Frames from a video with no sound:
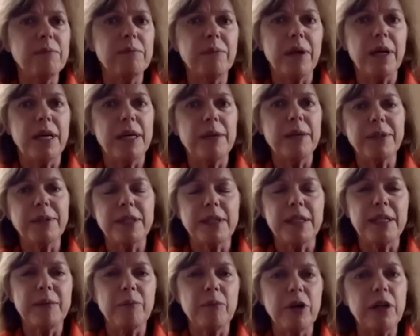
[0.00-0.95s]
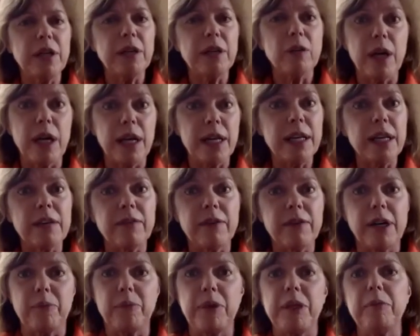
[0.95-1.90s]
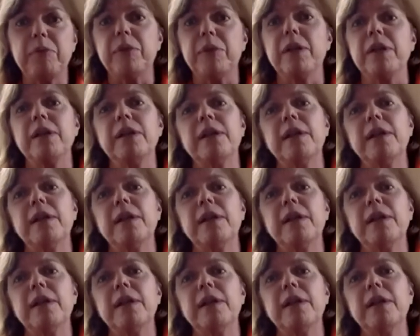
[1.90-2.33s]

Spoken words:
perhaps anybody, or any of our people